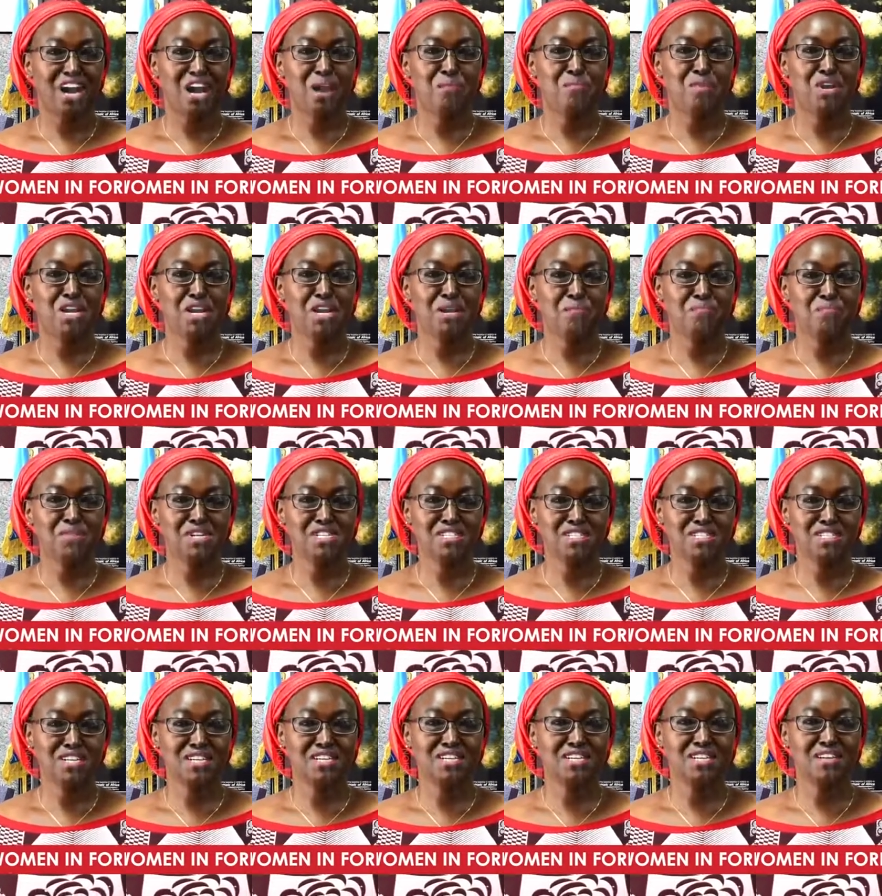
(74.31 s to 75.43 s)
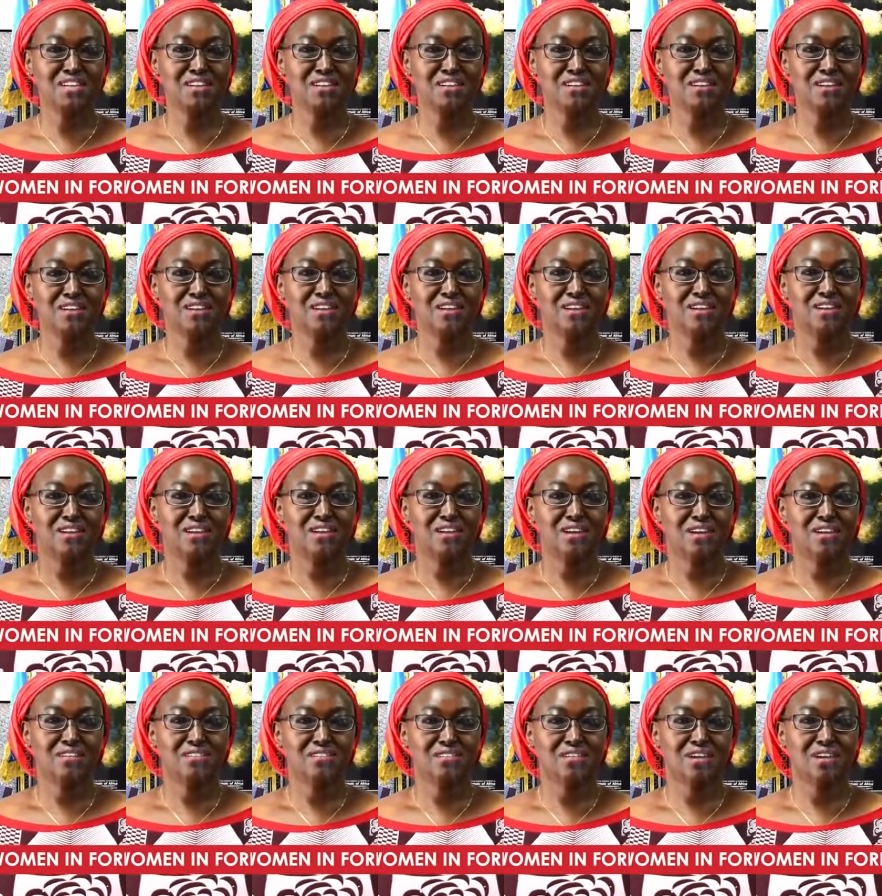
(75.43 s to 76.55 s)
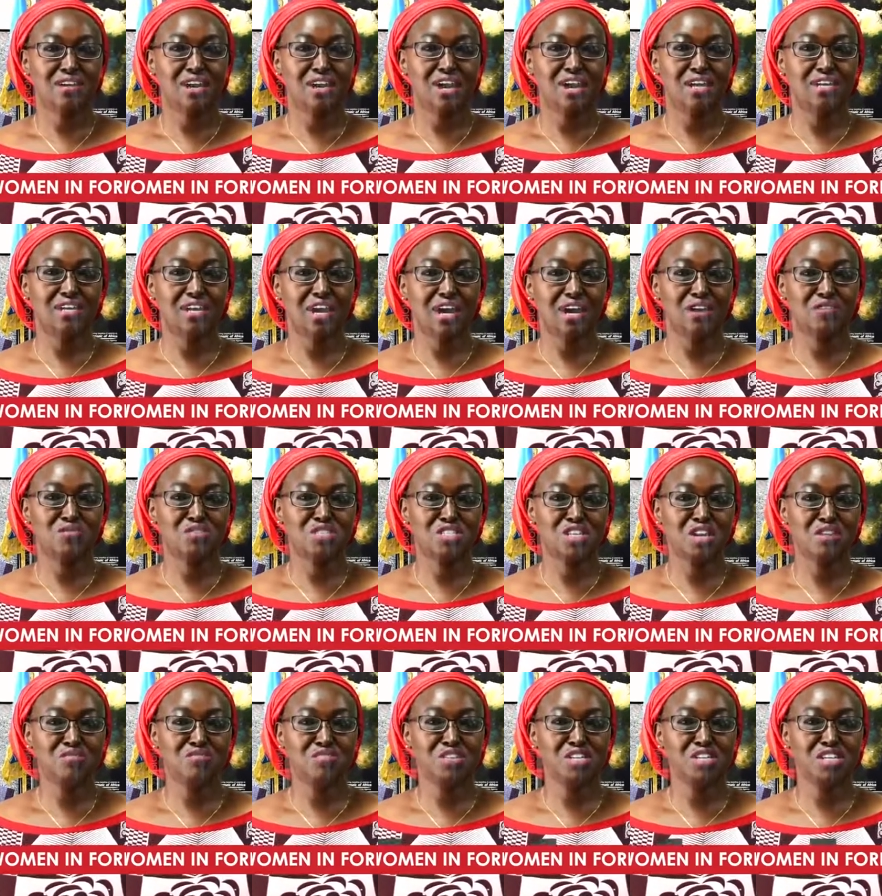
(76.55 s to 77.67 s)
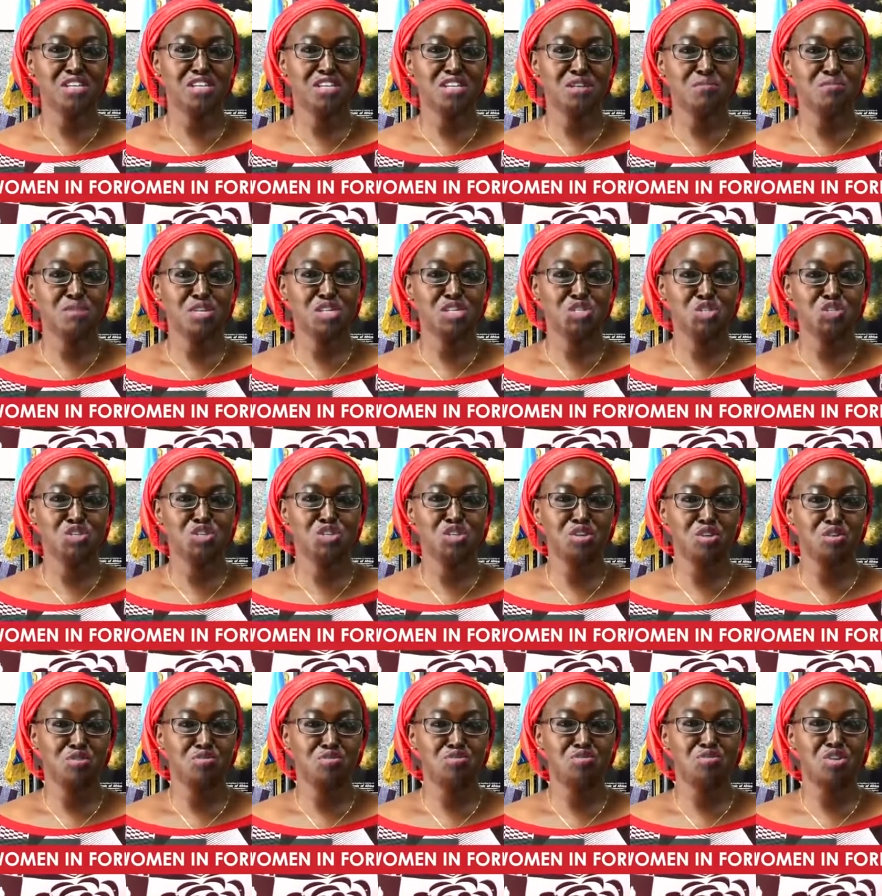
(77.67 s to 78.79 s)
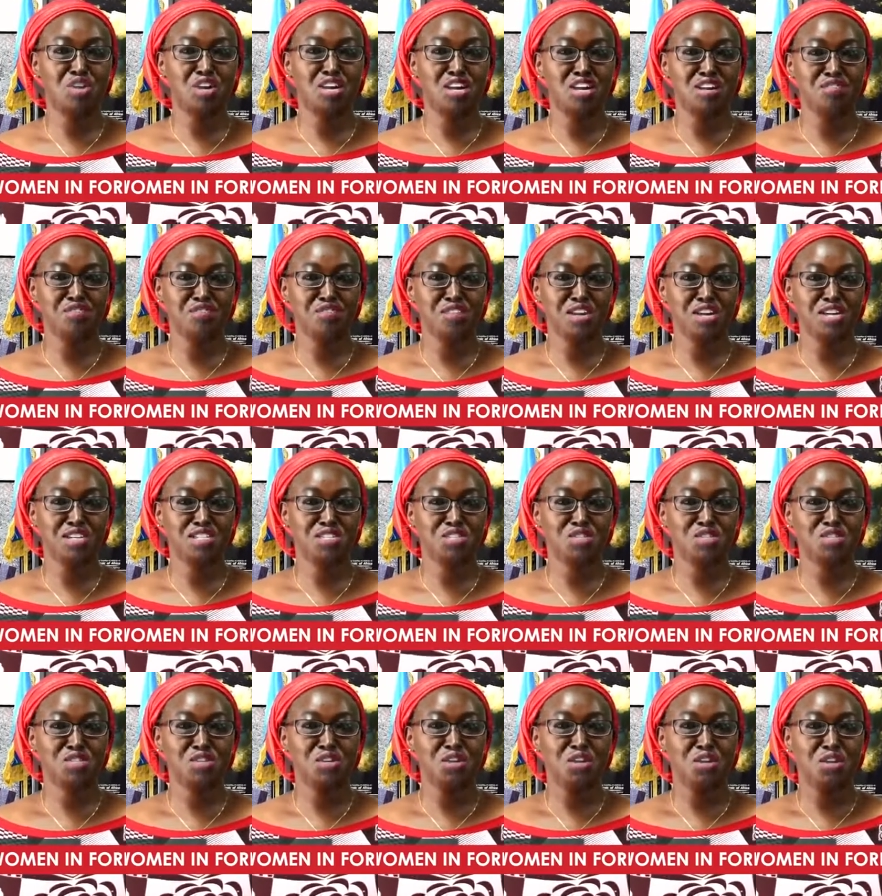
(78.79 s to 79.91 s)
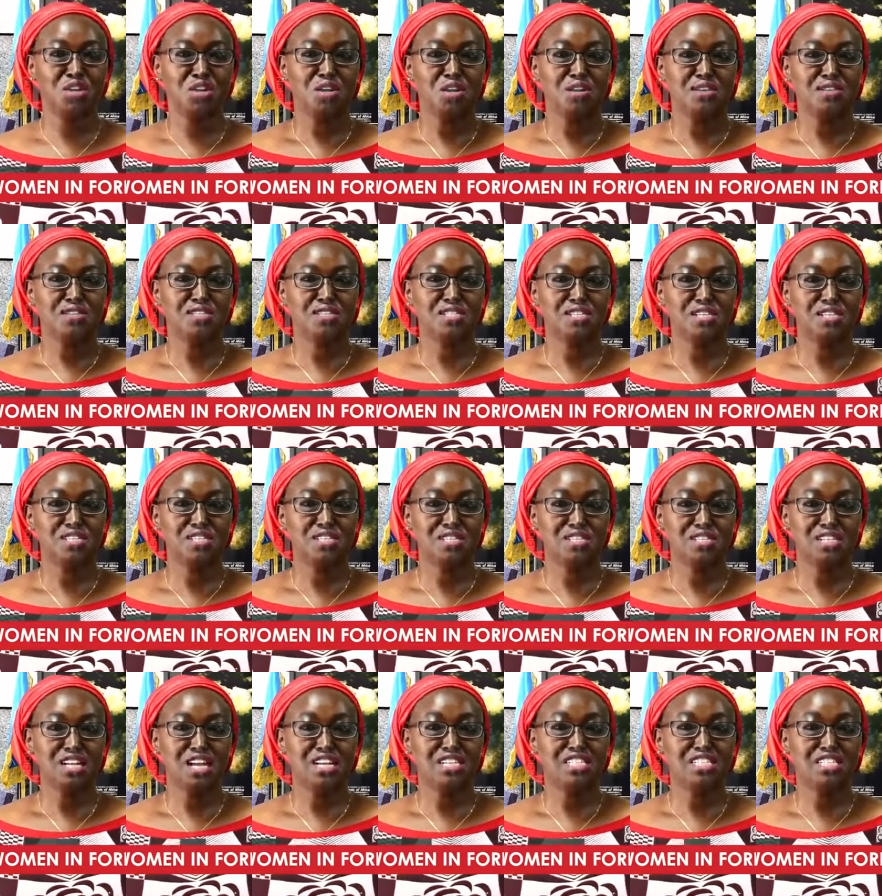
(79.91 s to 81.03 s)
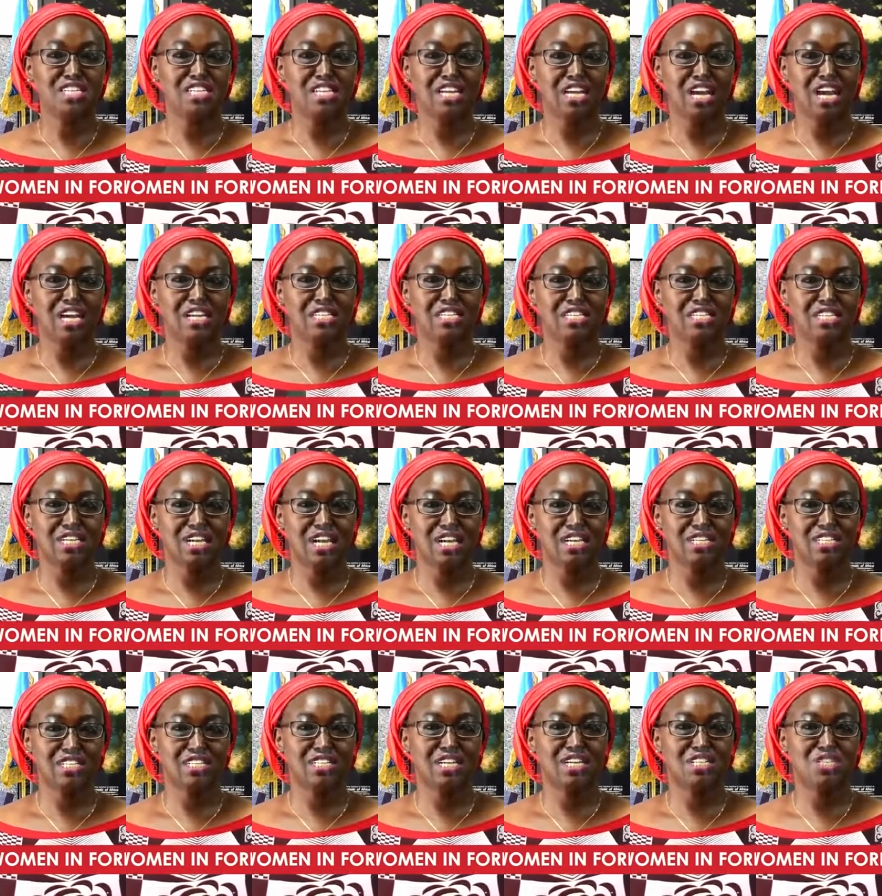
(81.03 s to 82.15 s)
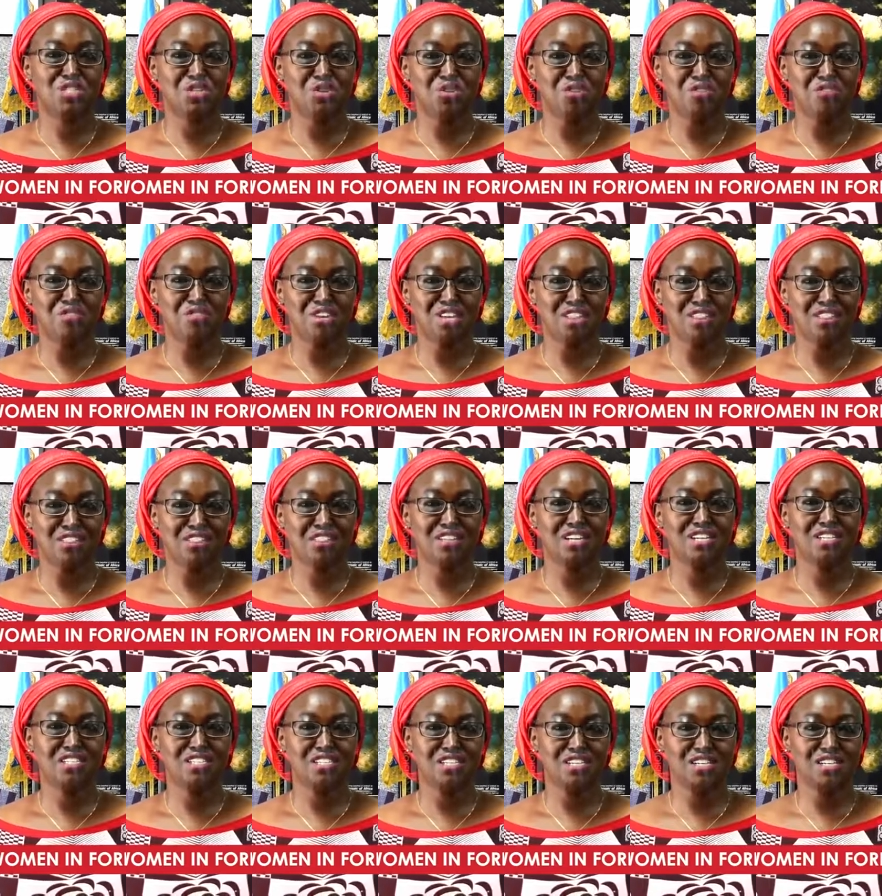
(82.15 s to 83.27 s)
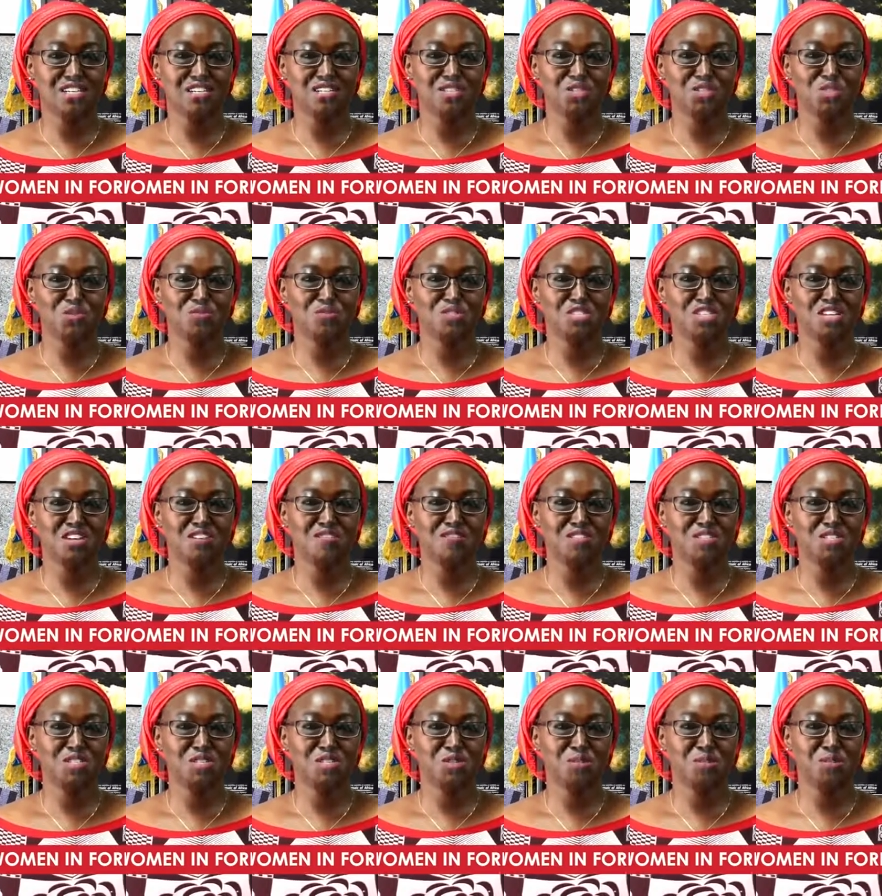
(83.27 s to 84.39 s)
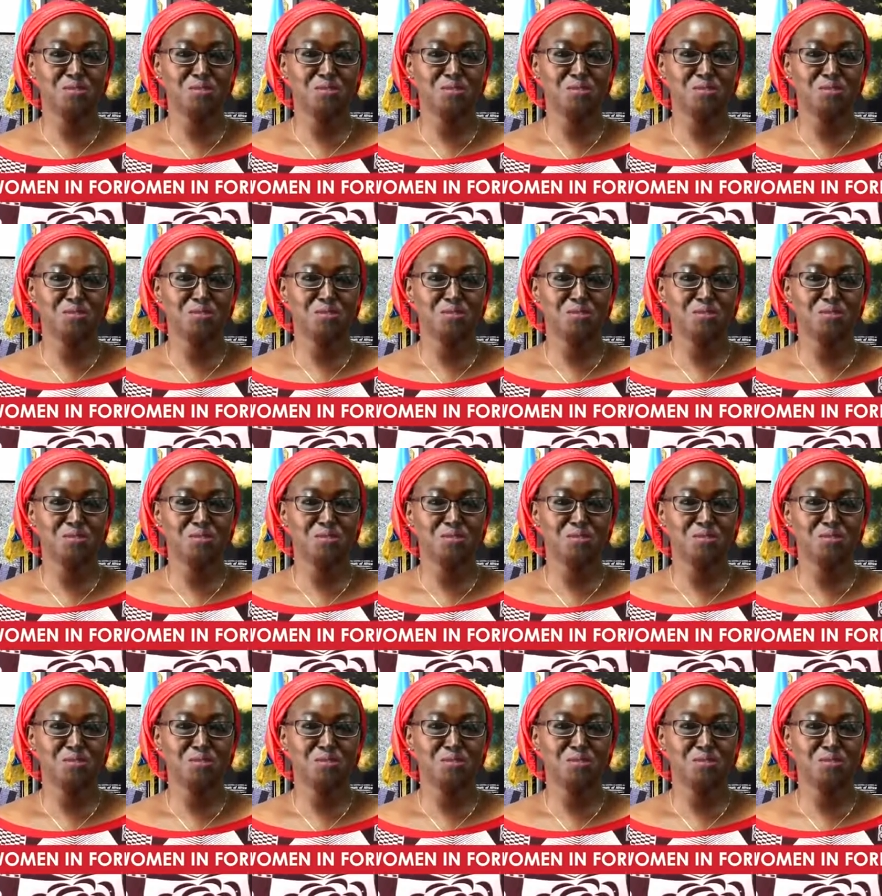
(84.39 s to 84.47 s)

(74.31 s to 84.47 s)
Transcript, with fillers: I'm an ambassador and I've served in the Ministry of Foreign Affairs since 1988. That's over 30 years of service.